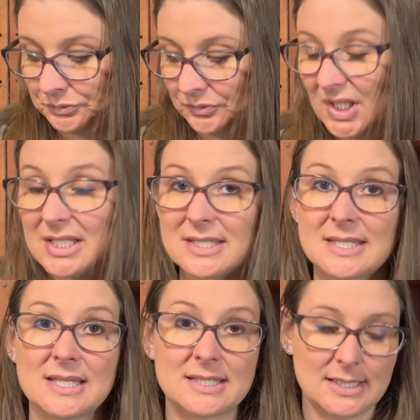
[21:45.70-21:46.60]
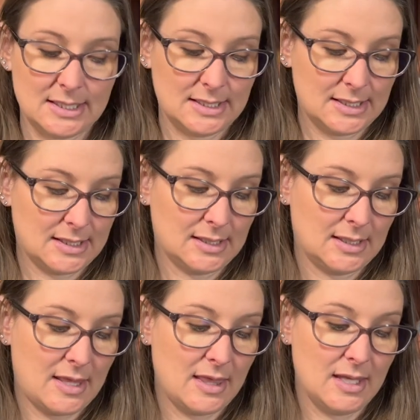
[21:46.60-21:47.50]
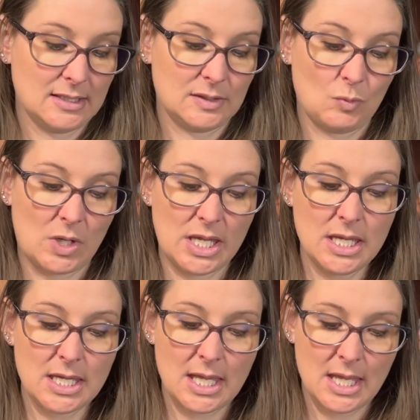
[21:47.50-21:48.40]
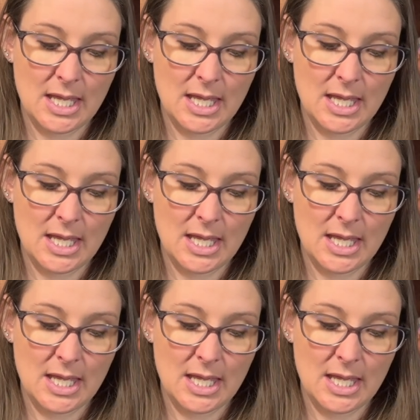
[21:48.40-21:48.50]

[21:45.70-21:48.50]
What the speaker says: Consistent this week,